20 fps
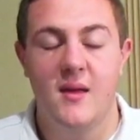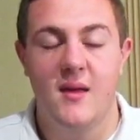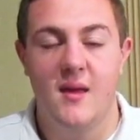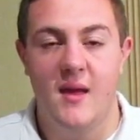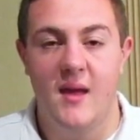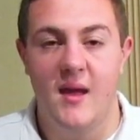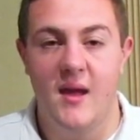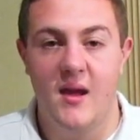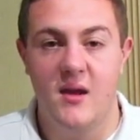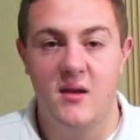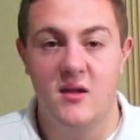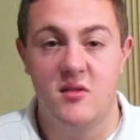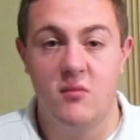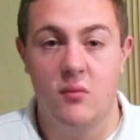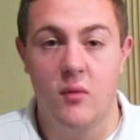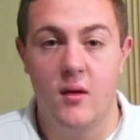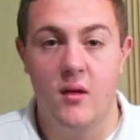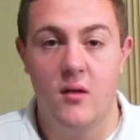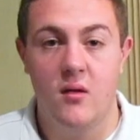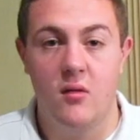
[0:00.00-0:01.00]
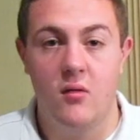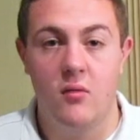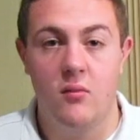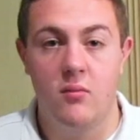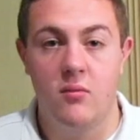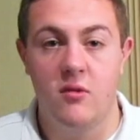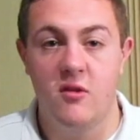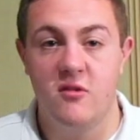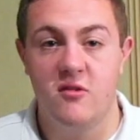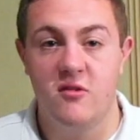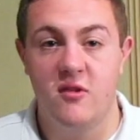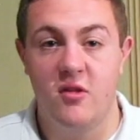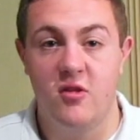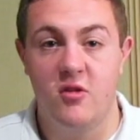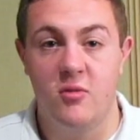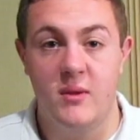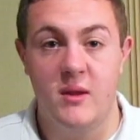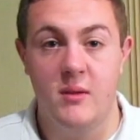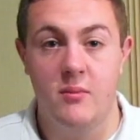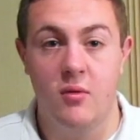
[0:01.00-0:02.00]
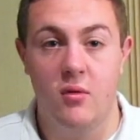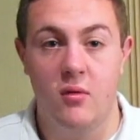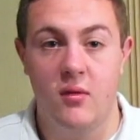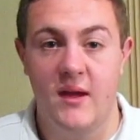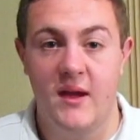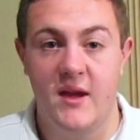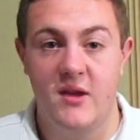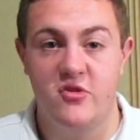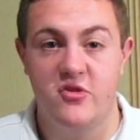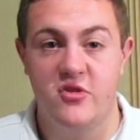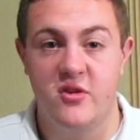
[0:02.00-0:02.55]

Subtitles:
And as well, there's other people that